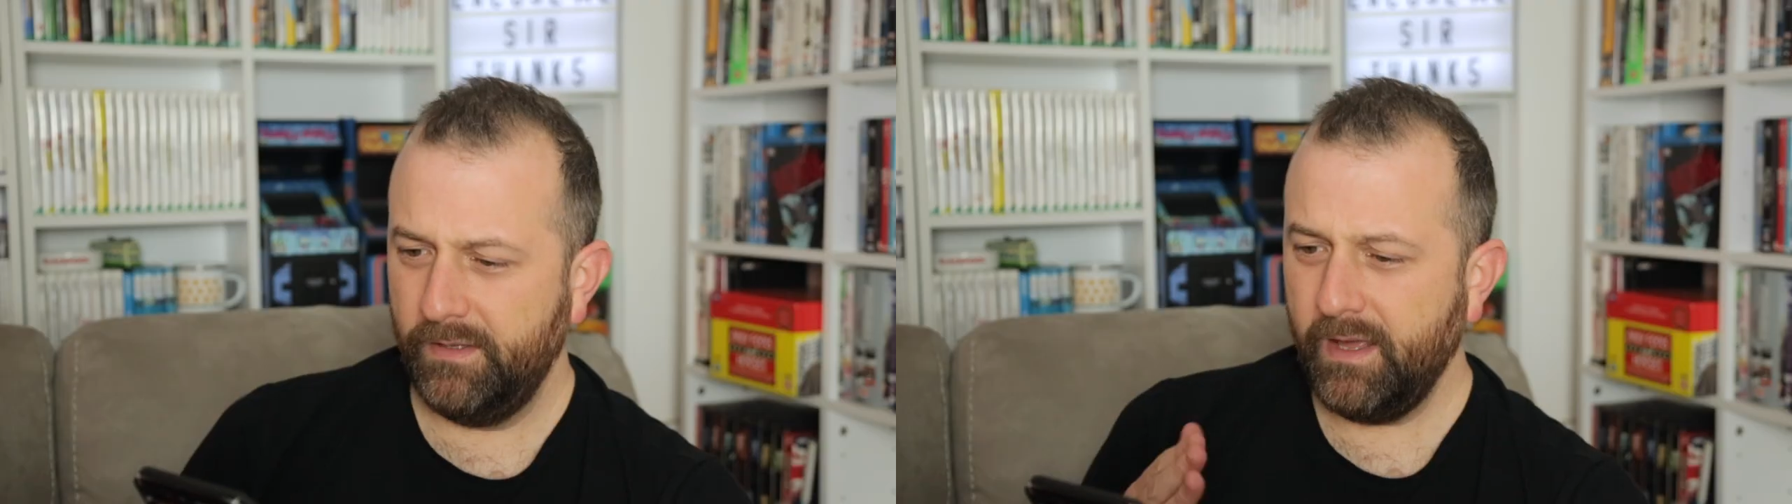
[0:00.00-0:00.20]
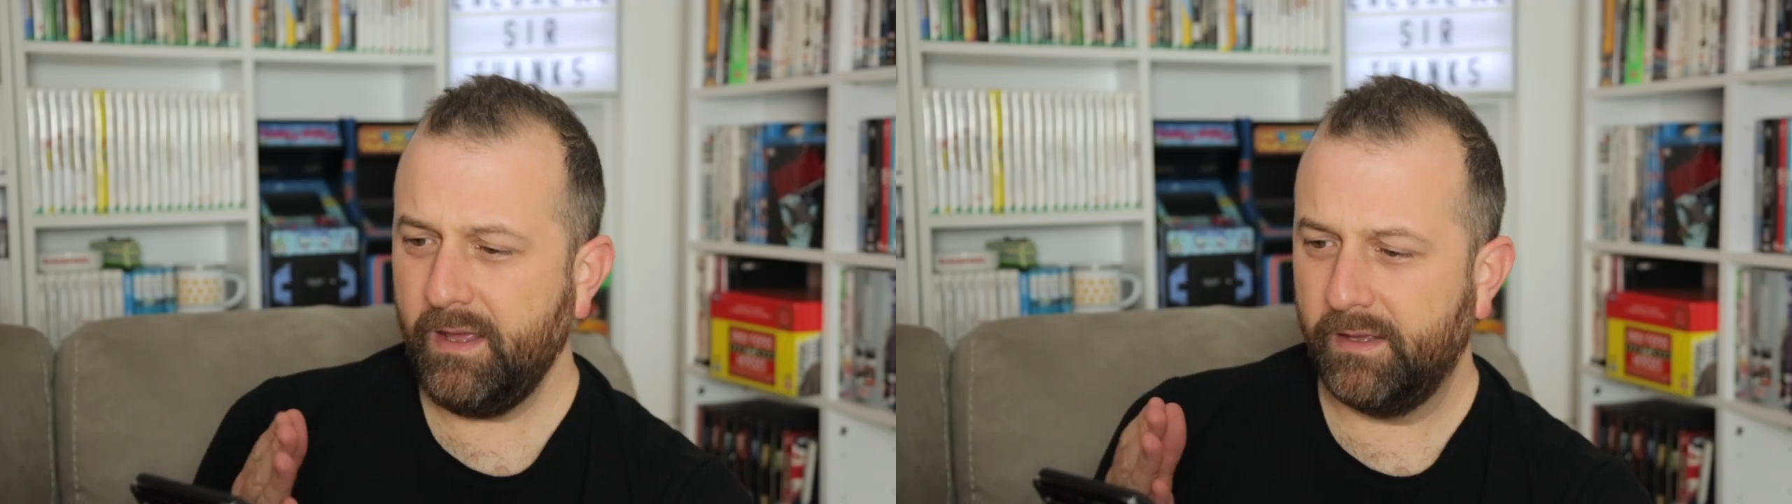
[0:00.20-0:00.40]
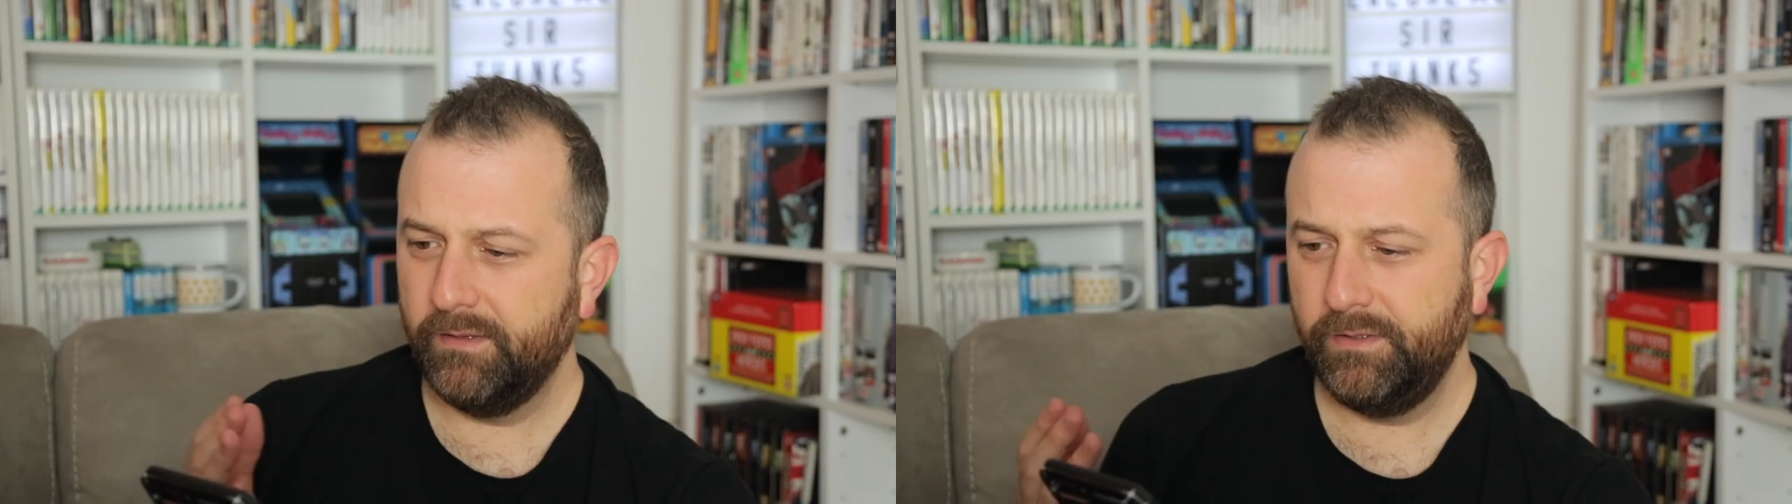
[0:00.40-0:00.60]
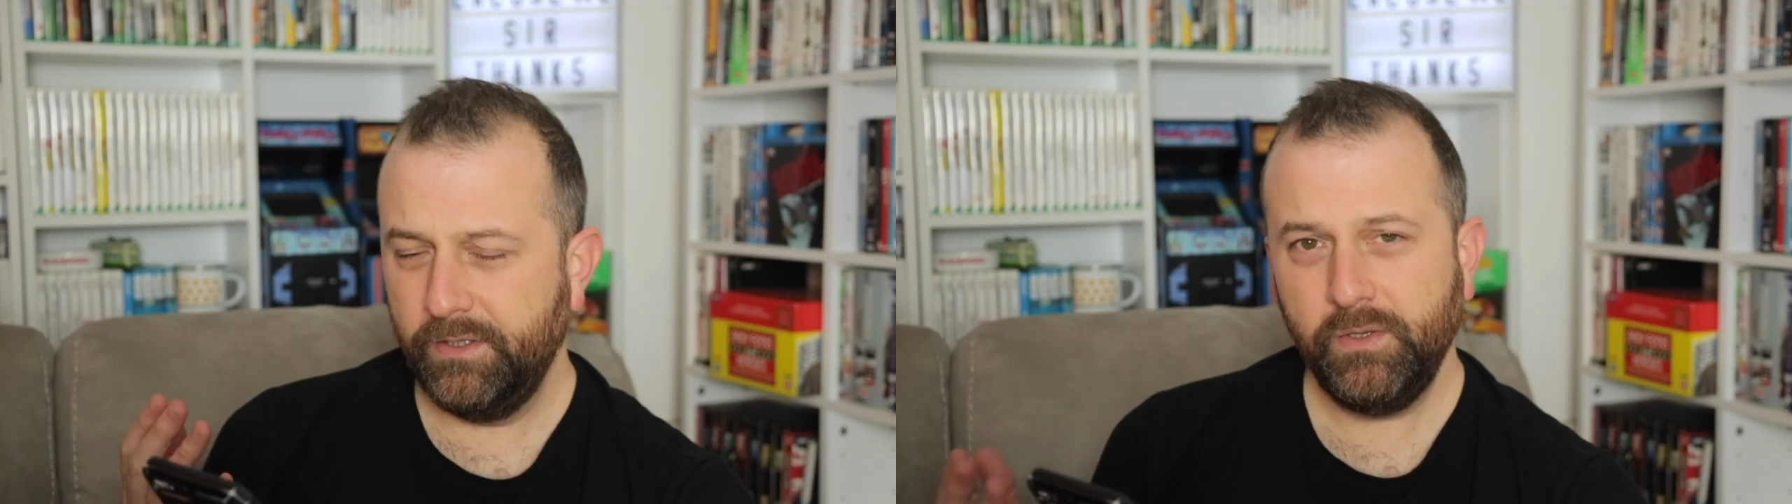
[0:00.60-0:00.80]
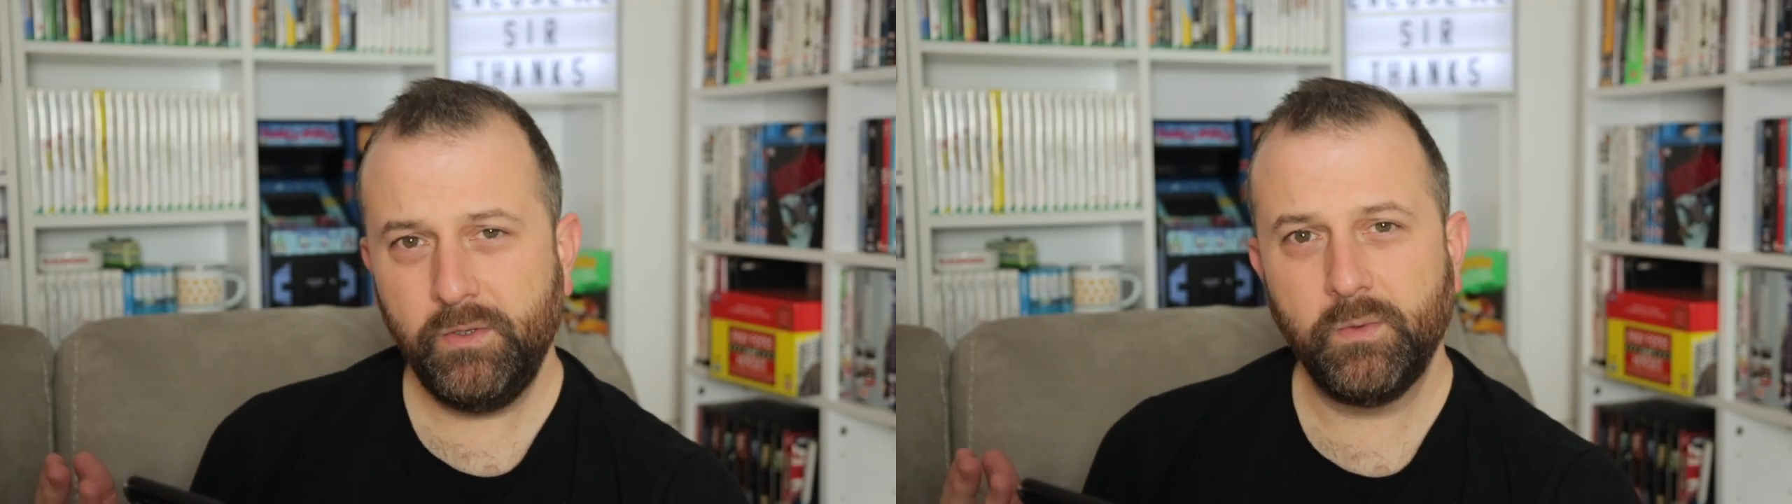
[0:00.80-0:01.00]
Yeah,
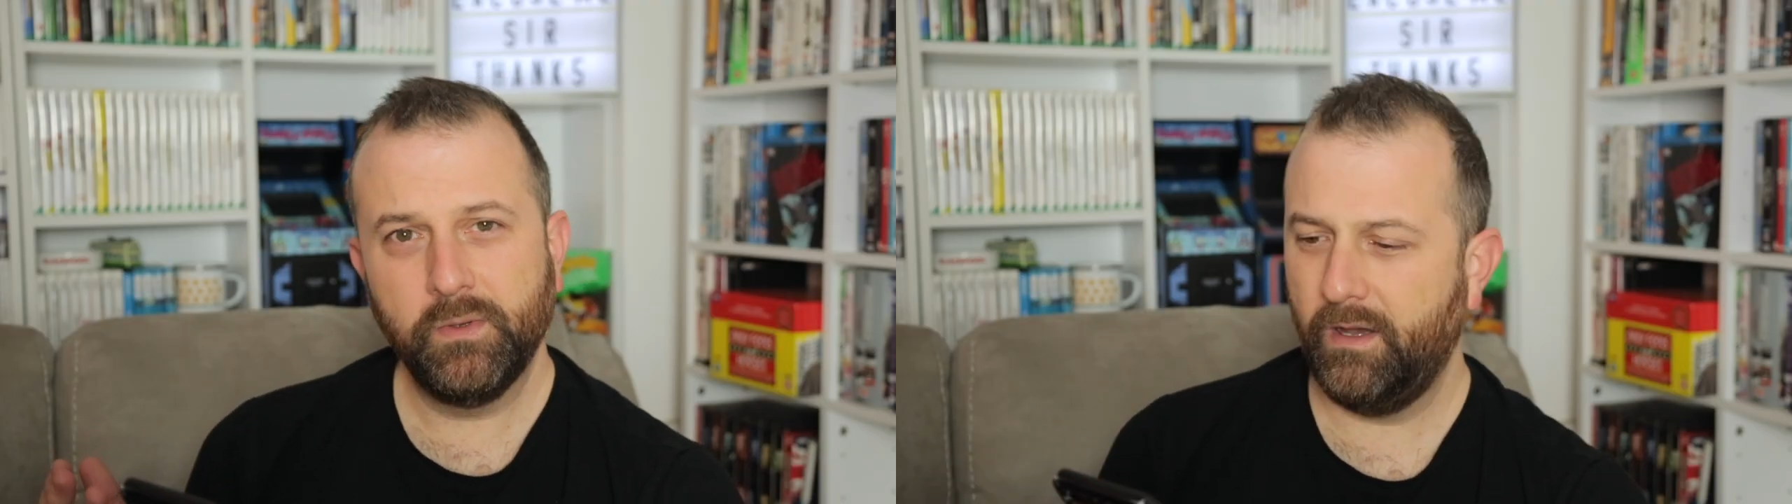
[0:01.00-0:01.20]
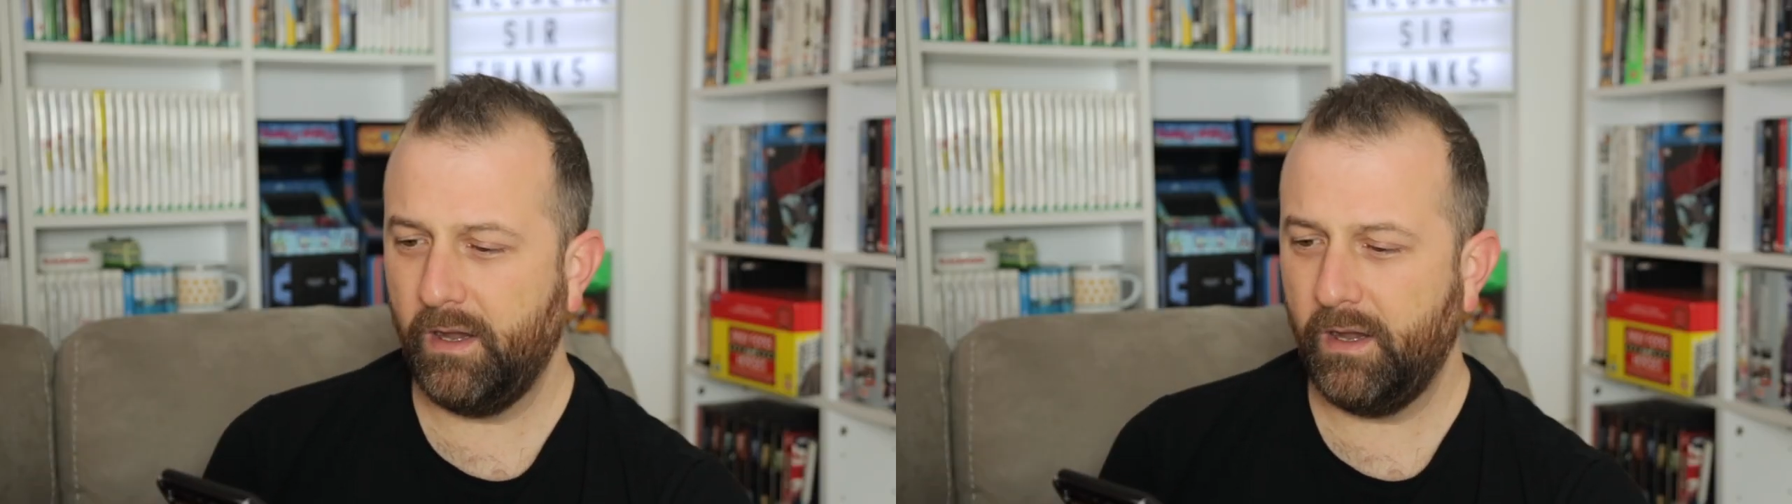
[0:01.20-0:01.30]
you.